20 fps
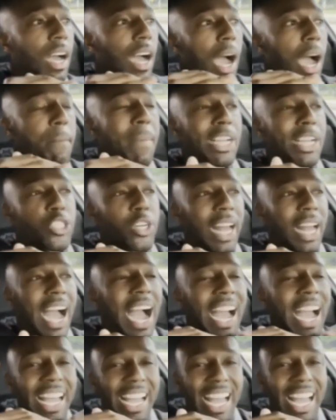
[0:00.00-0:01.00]
I make sure that
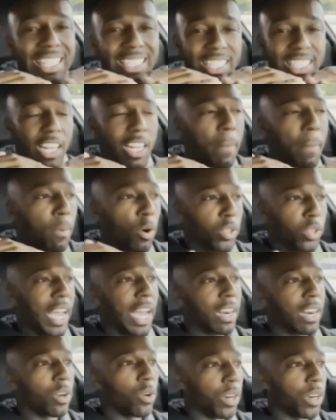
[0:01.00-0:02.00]
I excel in both
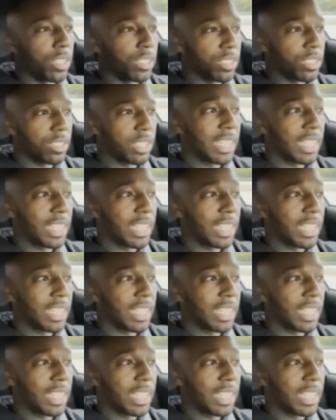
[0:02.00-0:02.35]
categories.